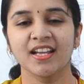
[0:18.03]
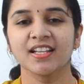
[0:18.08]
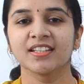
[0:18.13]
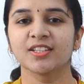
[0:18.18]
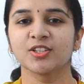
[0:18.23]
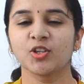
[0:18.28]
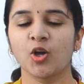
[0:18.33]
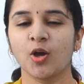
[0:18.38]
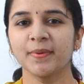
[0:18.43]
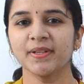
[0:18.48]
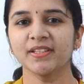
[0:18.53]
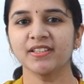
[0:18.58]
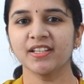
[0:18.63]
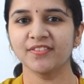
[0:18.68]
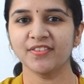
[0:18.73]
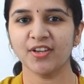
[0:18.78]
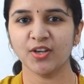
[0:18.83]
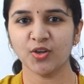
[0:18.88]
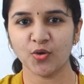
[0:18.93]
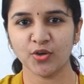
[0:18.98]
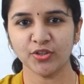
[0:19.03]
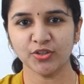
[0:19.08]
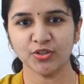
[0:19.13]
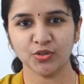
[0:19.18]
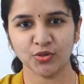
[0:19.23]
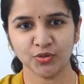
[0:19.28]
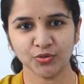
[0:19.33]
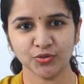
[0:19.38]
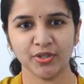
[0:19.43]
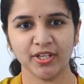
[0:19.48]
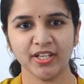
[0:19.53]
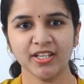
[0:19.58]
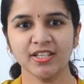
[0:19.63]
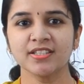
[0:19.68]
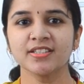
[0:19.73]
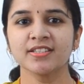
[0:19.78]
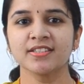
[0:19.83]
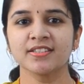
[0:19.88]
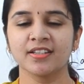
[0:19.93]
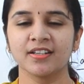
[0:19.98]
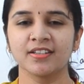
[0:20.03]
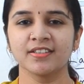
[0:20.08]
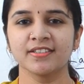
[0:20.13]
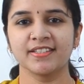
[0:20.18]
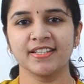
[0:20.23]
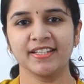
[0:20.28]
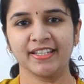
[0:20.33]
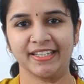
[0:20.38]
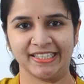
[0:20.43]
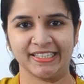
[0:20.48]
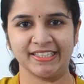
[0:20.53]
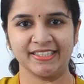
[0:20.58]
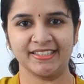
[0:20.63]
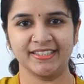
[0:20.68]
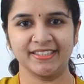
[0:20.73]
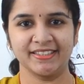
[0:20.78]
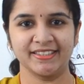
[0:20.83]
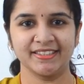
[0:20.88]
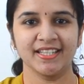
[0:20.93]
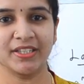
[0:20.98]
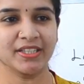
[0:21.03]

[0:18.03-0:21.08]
The topic that we are going to look today is Surds and Indices.